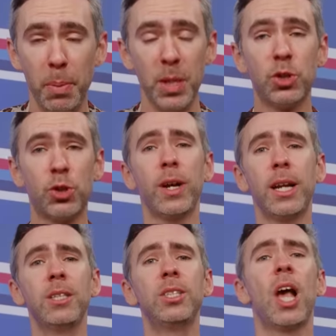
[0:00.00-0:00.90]
putting
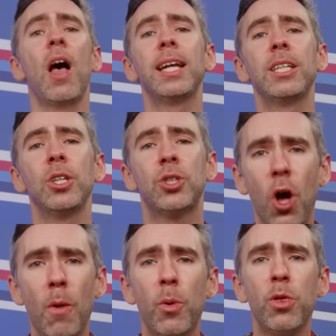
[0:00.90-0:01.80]
Strickland tied at the
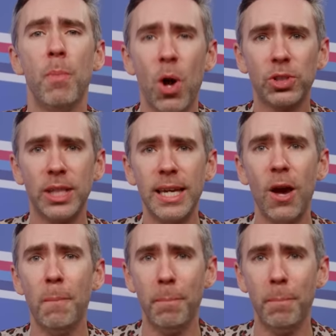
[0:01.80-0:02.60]
top with Moxley on